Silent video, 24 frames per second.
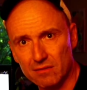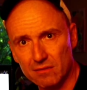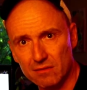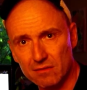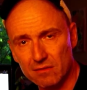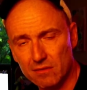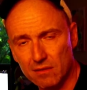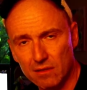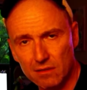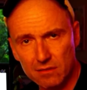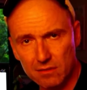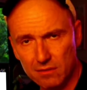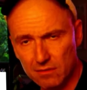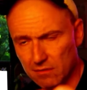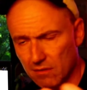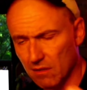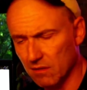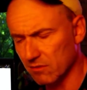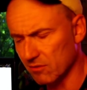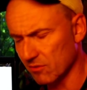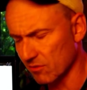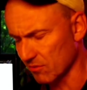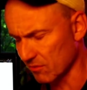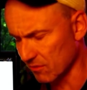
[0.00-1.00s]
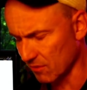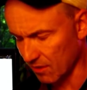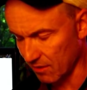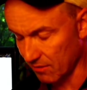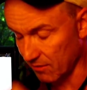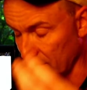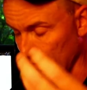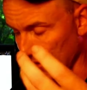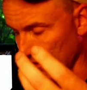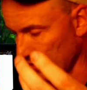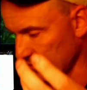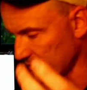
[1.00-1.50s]
a testosterone's
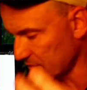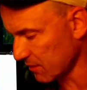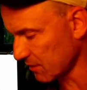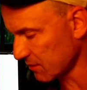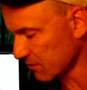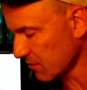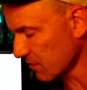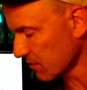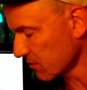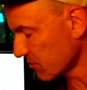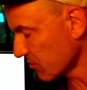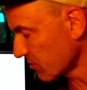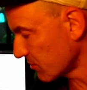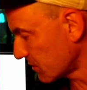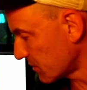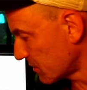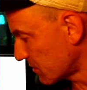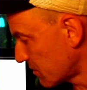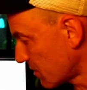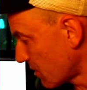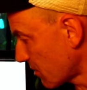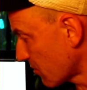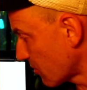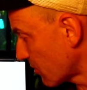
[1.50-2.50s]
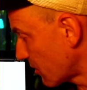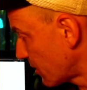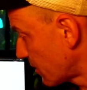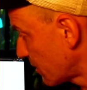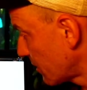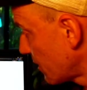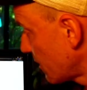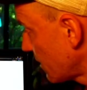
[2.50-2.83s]
a steroid.